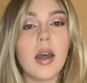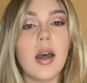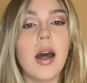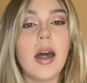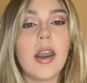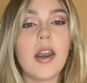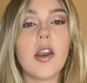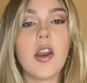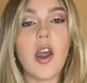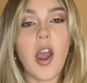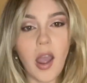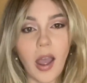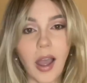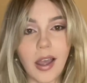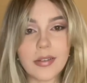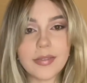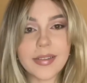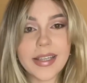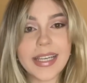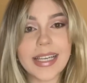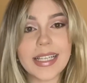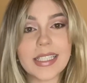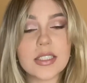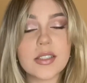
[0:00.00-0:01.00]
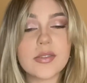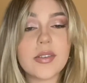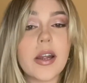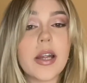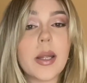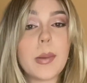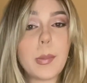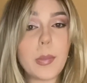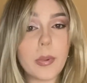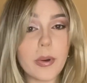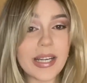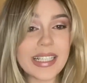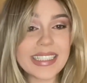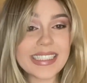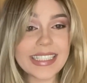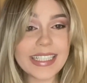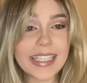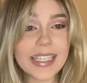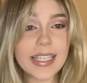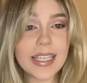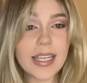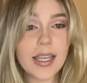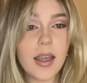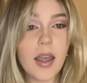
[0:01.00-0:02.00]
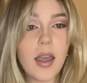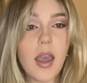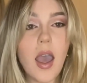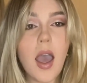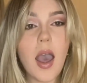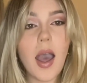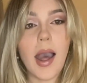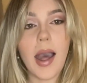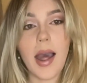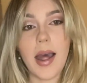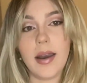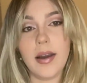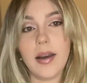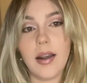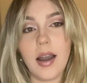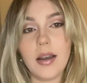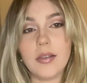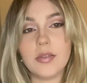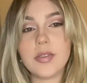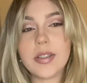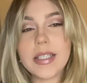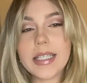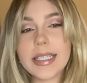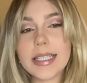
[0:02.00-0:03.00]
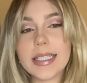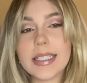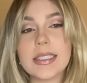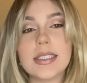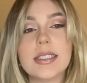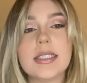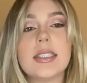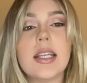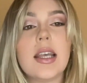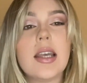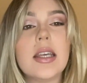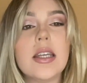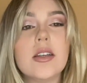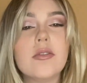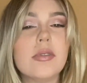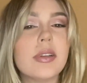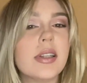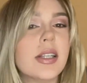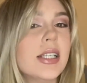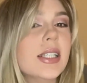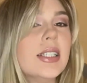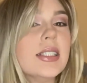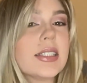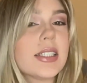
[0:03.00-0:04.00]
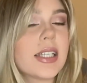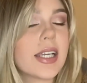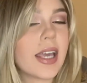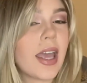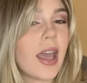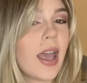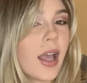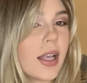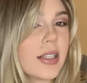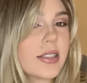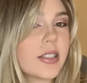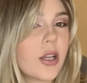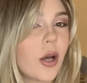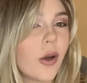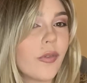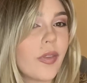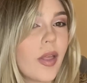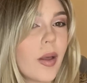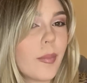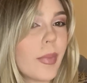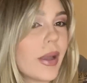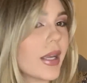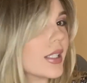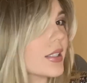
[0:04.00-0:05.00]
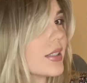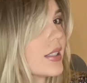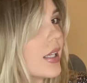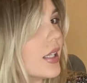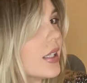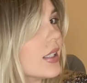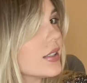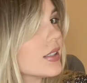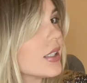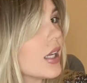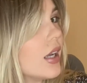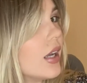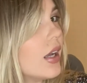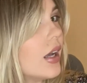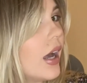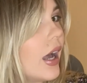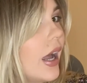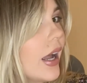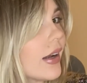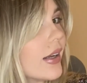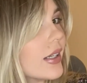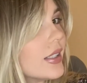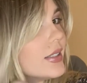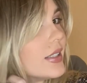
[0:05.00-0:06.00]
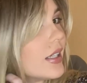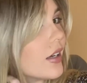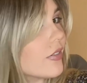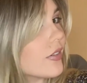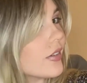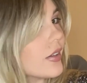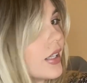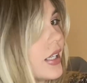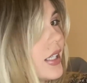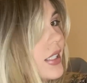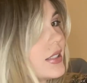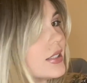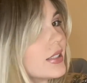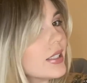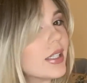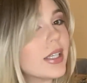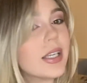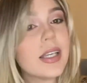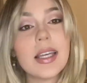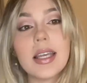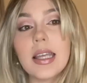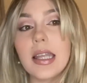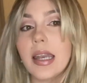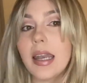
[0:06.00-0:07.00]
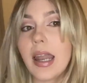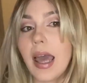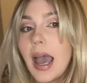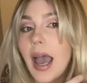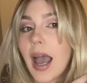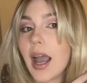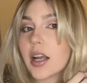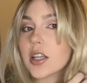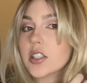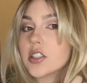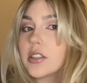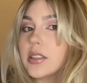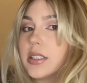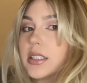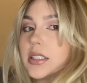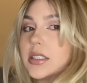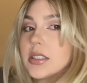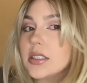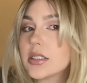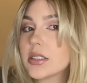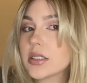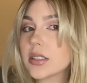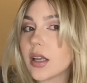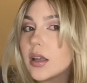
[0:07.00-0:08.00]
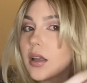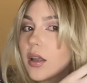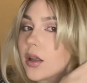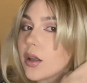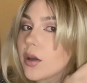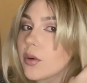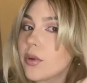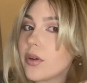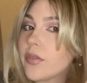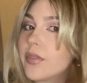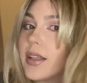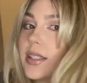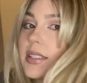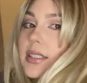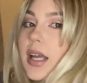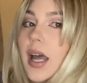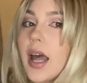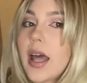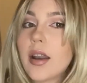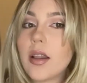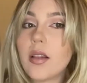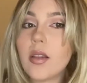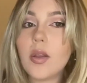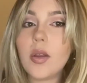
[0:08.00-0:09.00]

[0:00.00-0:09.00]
I don't know, I think it's very pretty and I think it's a realistic hairstyle, if that makes sense. I could definitely see an actress with this kind of